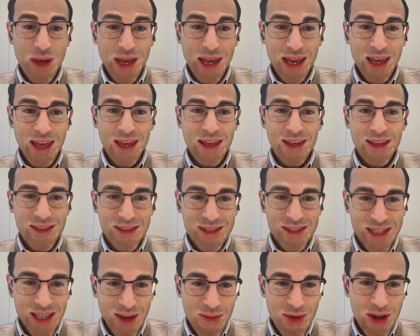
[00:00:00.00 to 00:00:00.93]
Will it
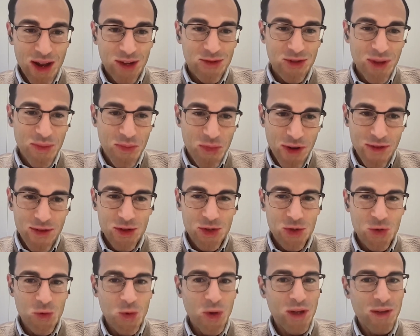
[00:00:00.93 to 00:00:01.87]
be similar to the
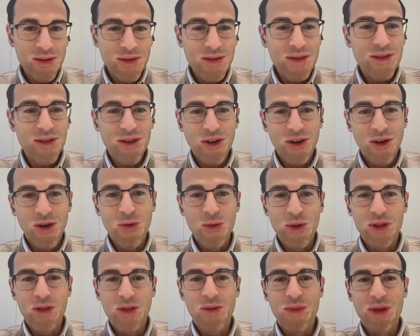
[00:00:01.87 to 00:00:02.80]
previous one,
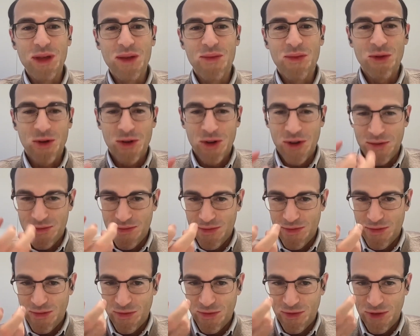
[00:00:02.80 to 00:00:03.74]
or will it be
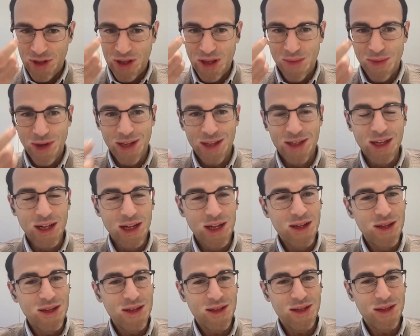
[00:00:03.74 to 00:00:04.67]
more
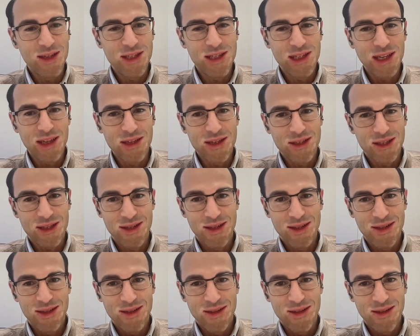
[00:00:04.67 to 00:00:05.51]
fundamental in a sense?